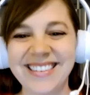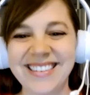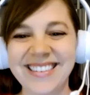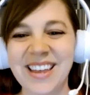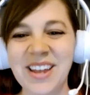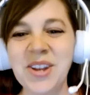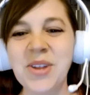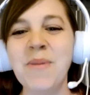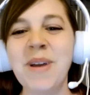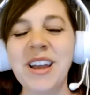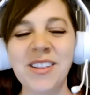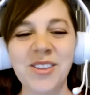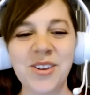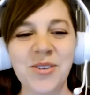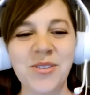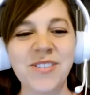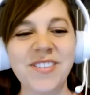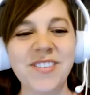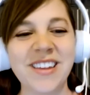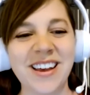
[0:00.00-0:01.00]
Can you make a
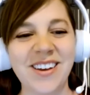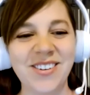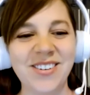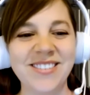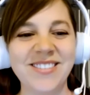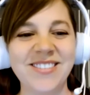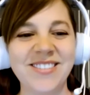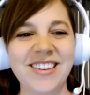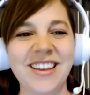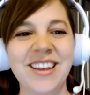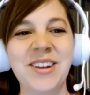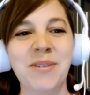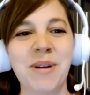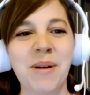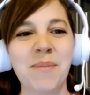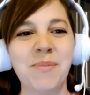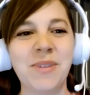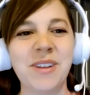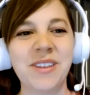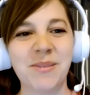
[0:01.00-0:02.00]
loon sound
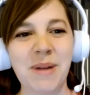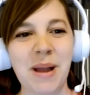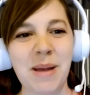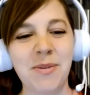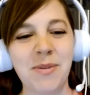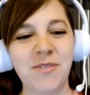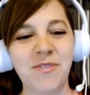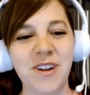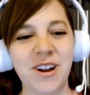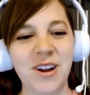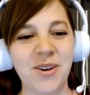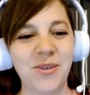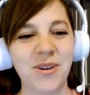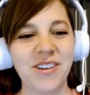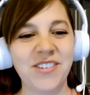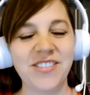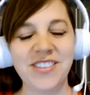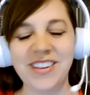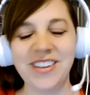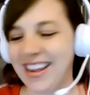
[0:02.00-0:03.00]
interrupting the rapid fire
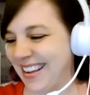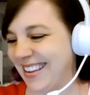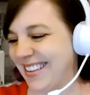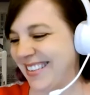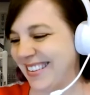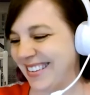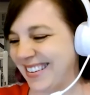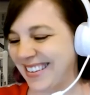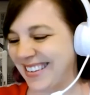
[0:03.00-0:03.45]
question ask?